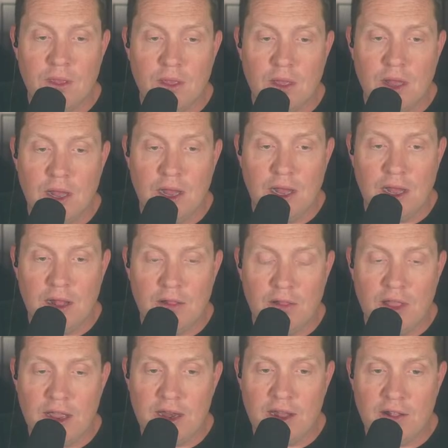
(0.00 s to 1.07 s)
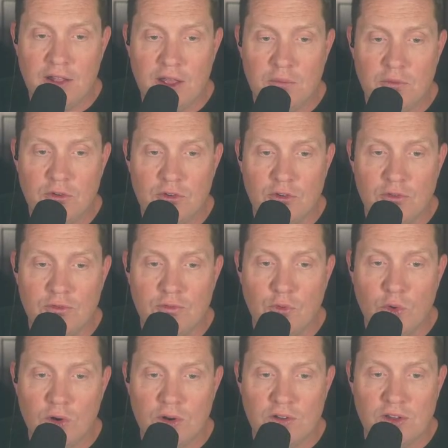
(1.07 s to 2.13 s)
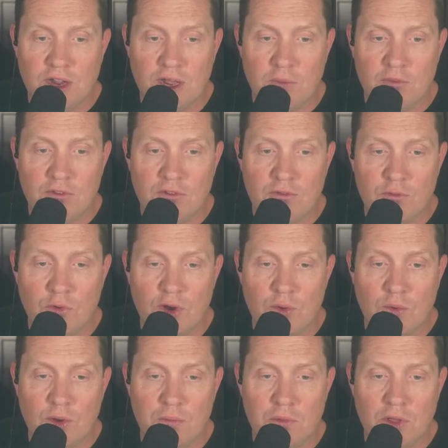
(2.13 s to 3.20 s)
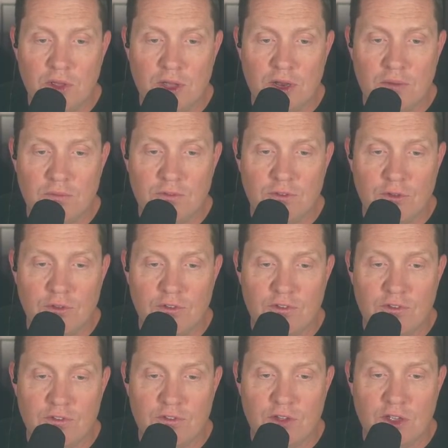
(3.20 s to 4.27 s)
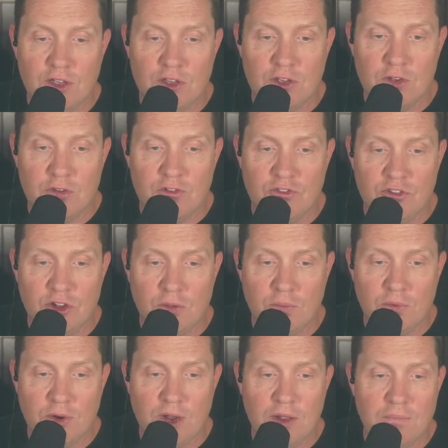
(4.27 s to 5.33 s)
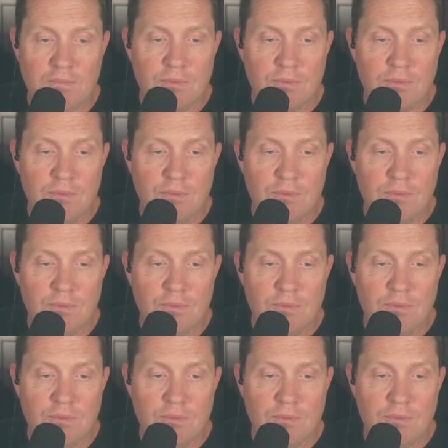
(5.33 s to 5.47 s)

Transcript: Uh, LiteLLM grew four times to 41 million. So this is a huge jump, right?